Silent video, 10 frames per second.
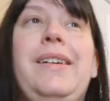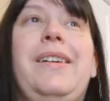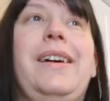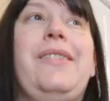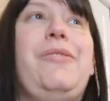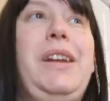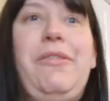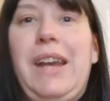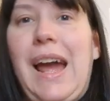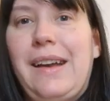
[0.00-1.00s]
like really
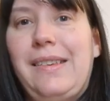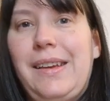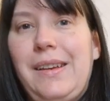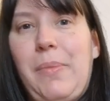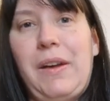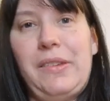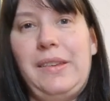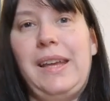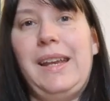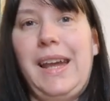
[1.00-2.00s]
relaxing about
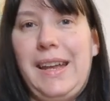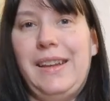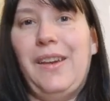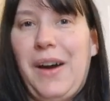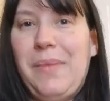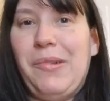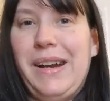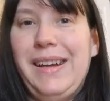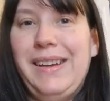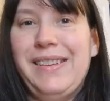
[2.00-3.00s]
sitting in a
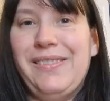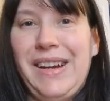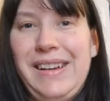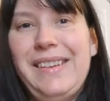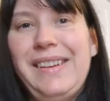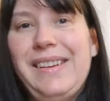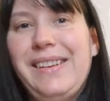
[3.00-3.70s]
library reading.